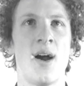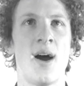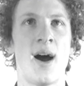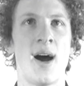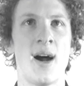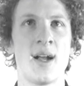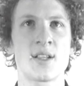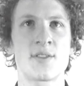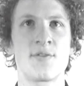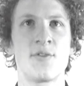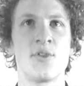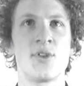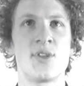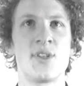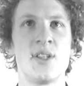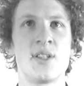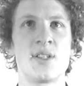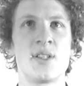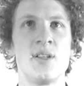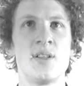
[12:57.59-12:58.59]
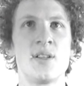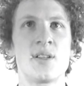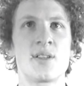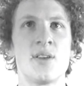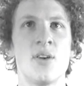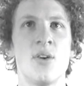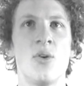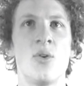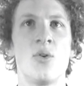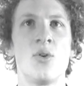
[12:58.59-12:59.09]
ask for assistance
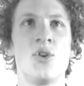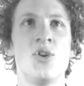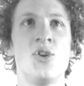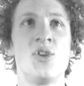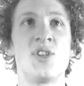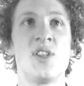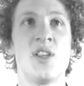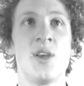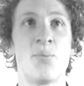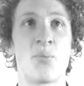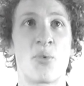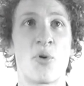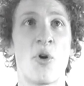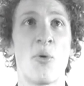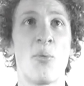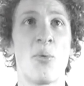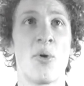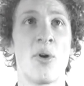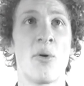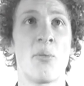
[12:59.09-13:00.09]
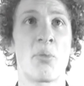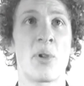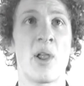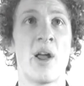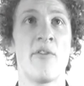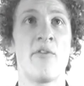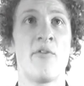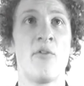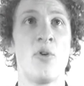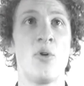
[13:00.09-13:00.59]
or use the appropriate
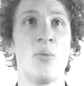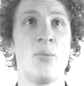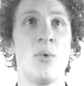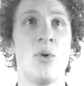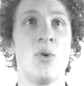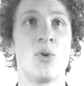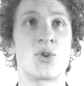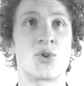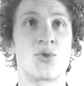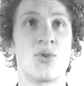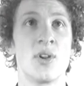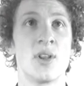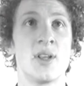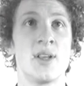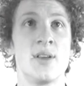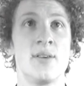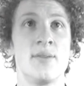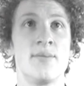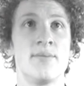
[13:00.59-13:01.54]
platform or trolley.